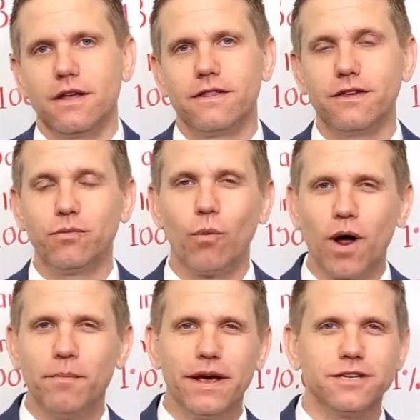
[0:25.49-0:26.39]
This
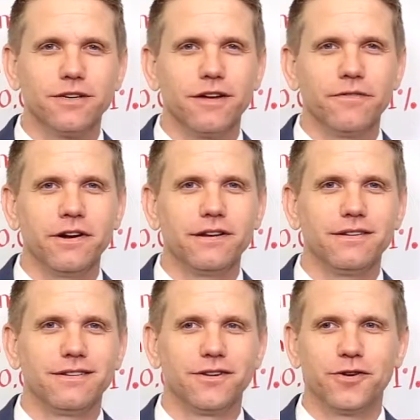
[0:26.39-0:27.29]
one major
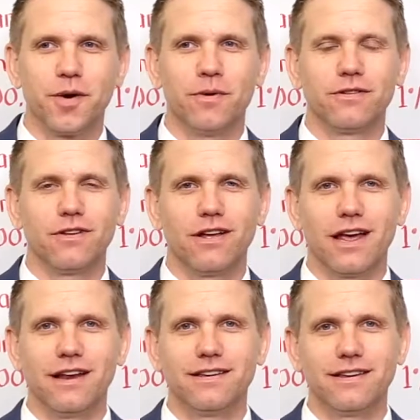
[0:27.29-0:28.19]
difference determines
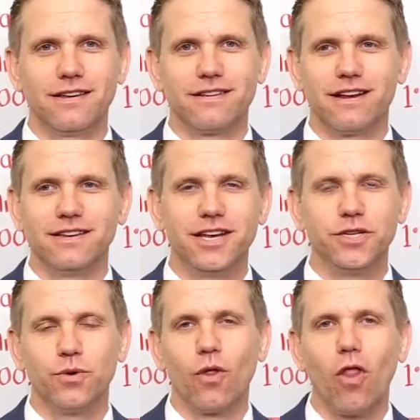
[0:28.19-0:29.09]
and is going to
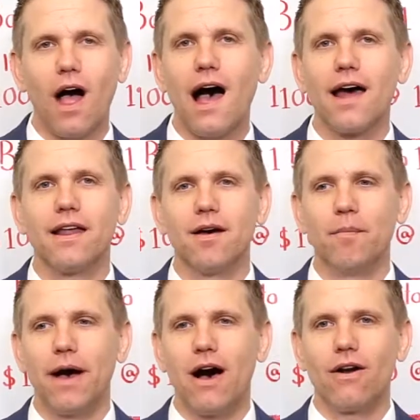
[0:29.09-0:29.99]
teach you a lot
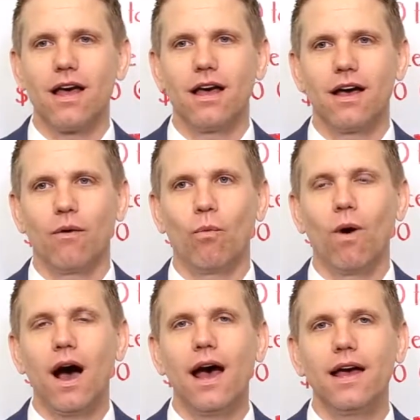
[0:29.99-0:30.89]
about
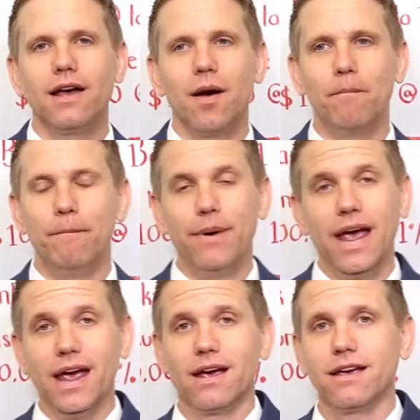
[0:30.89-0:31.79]
why a
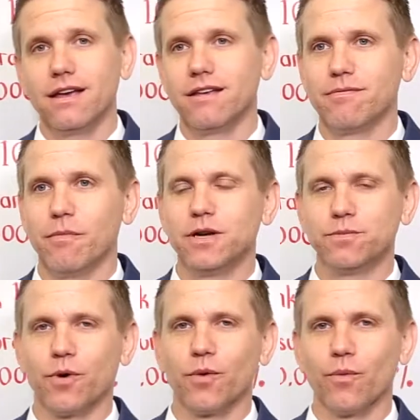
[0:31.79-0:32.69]
bank is
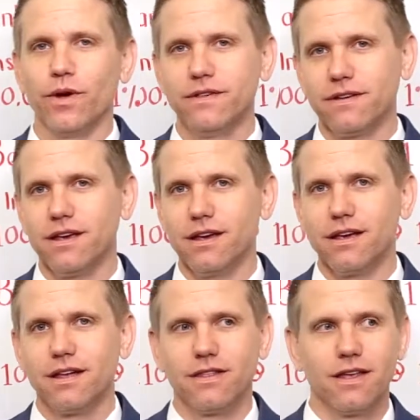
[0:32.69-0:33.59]
much more
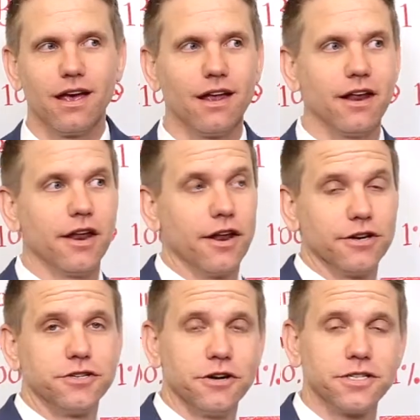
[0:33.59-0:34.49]
risky than an
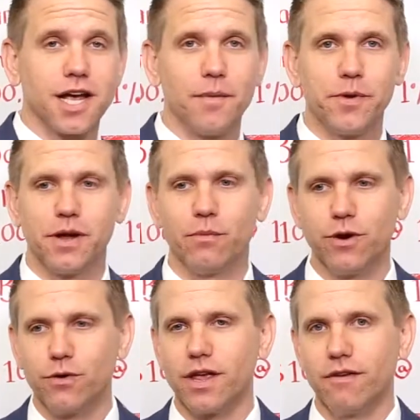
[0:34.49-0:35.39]
insurance company
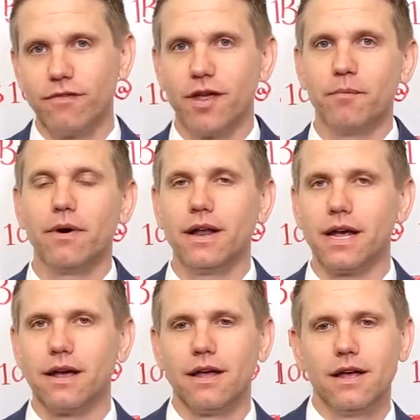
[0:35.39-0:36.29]
when you give them
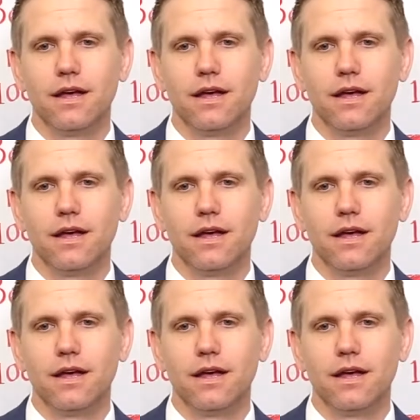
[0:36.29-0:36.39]
money.